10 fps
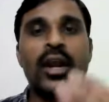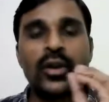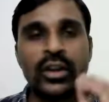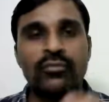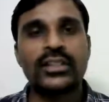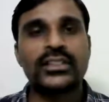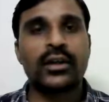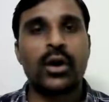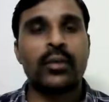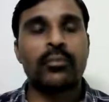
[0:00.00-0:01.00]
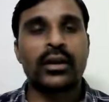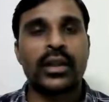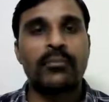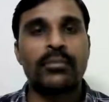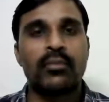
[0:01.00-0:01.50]
to invest in the
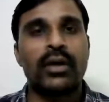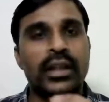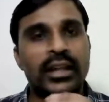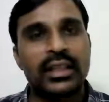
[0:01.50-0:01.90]
capital market,